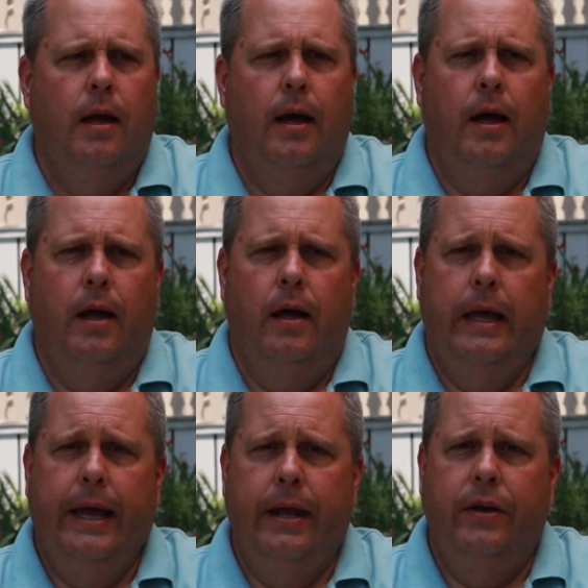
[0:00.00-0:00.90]

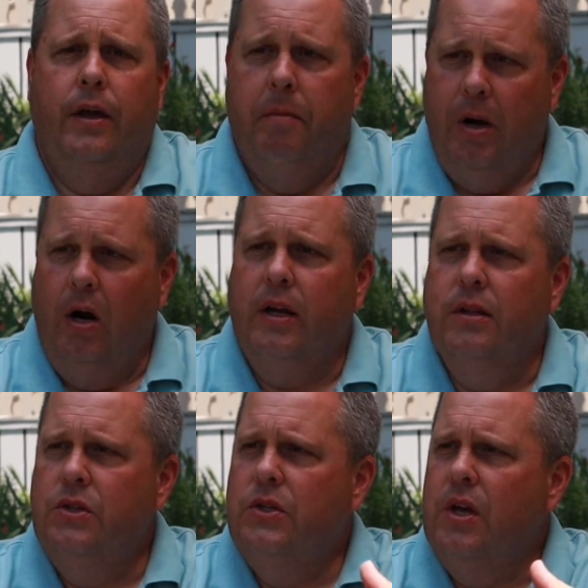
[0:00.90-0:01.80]
And
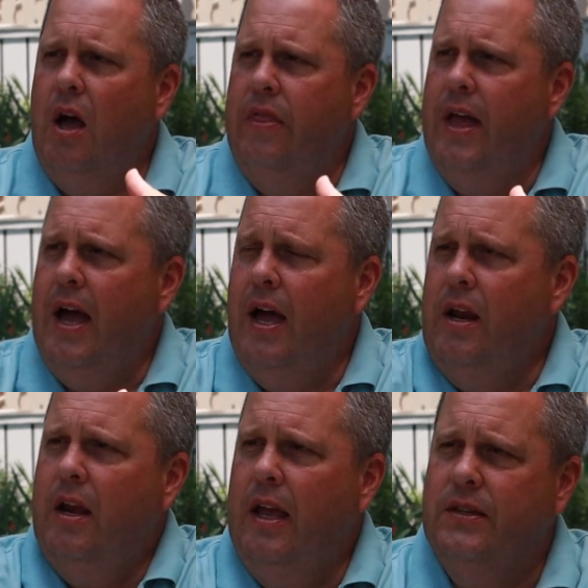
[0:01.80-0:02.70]
Americans saw that
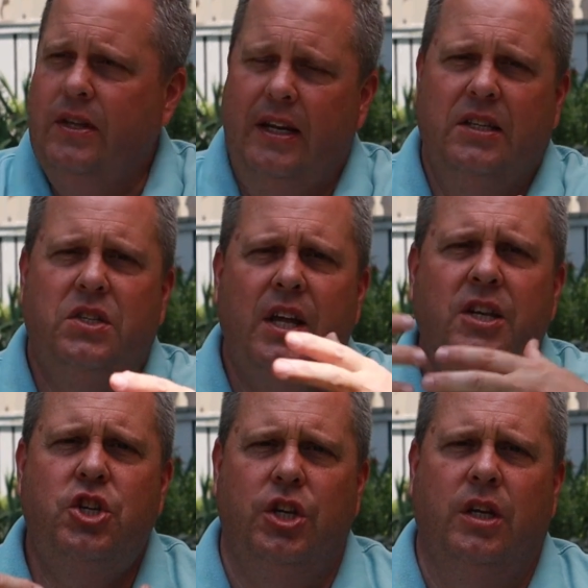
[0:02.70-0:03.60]
as an
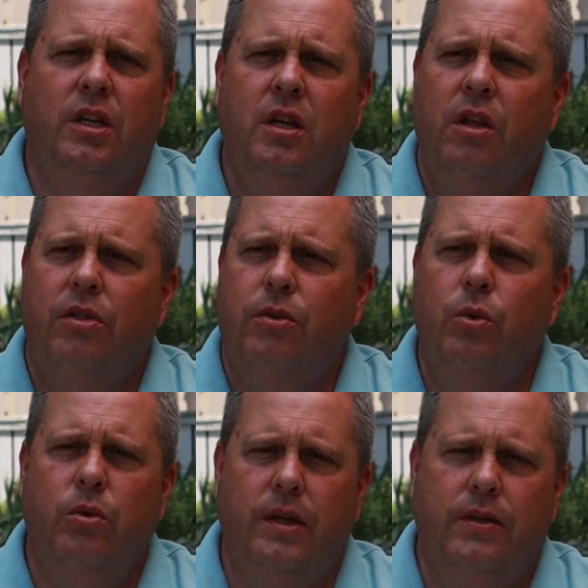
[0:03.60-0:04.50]
extension
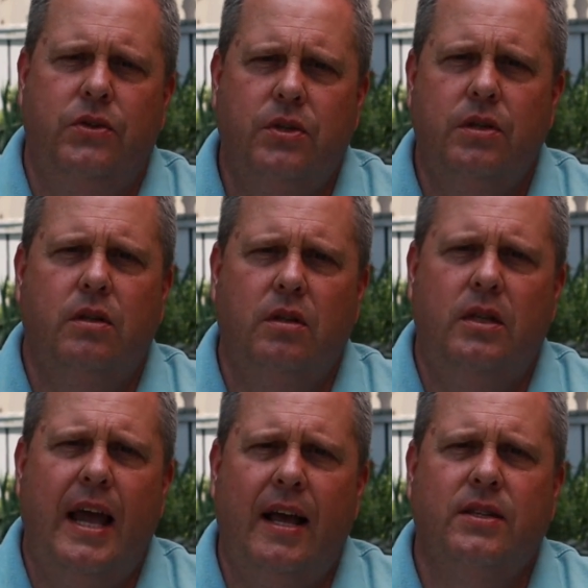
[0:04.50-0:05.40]
through these
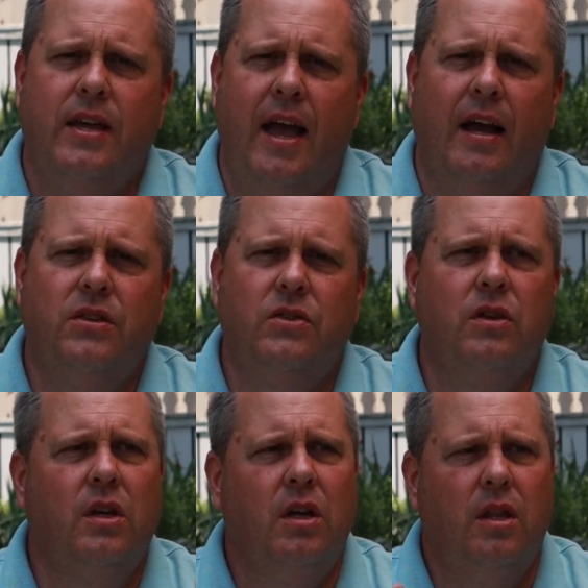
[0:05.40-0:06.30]
tax acts
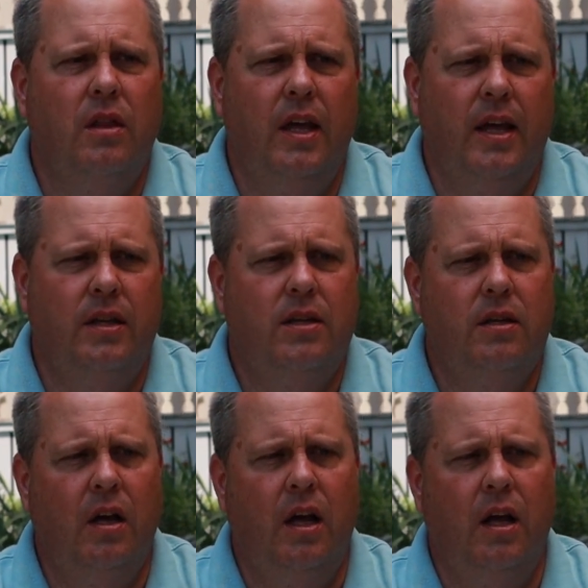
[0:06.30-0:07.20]

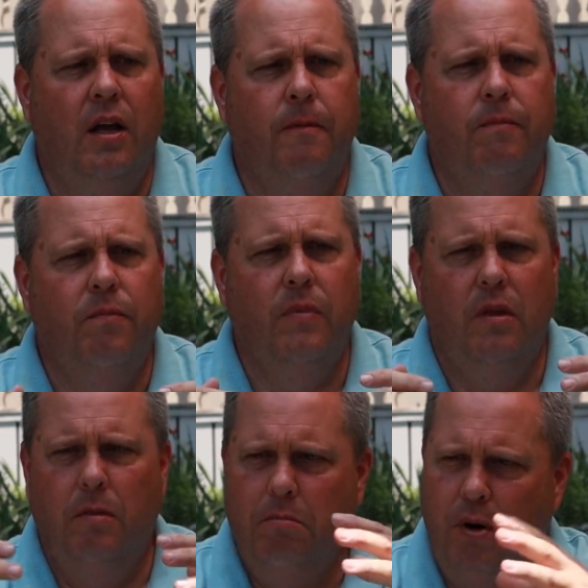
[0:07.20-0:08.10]
that
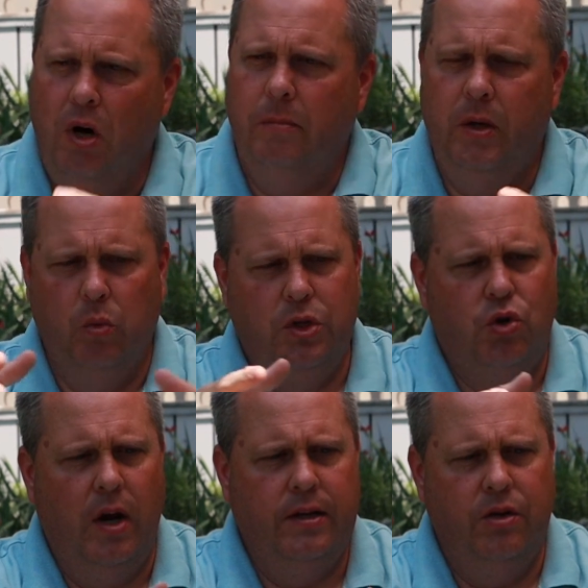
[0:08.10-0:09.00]
Parliament was
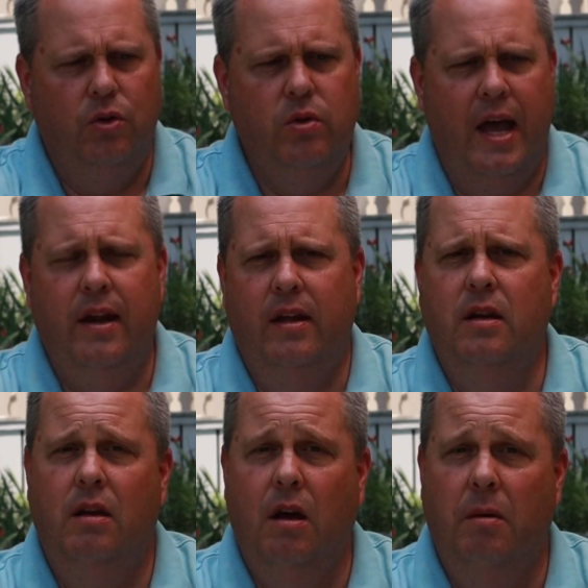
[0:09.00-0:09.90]
trying to do that
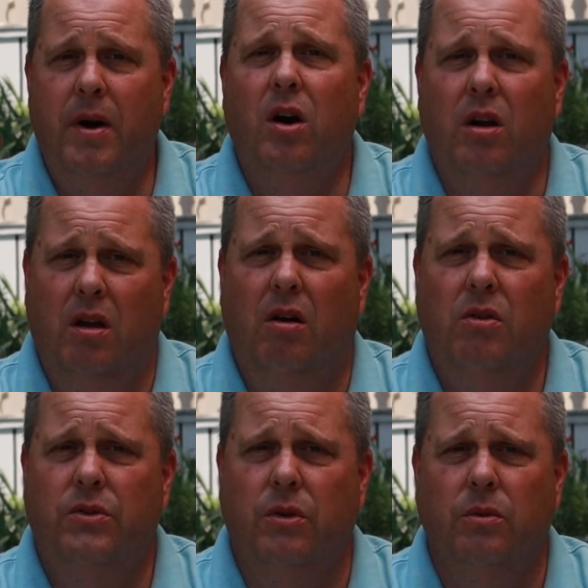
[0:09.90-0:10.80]
in America
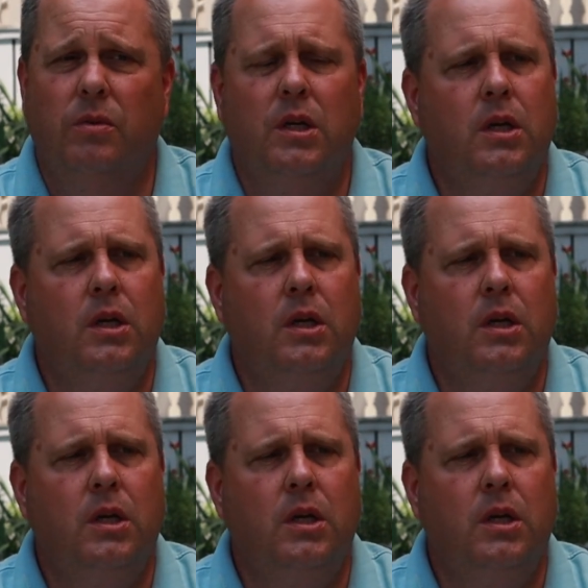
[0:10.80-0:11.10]
also.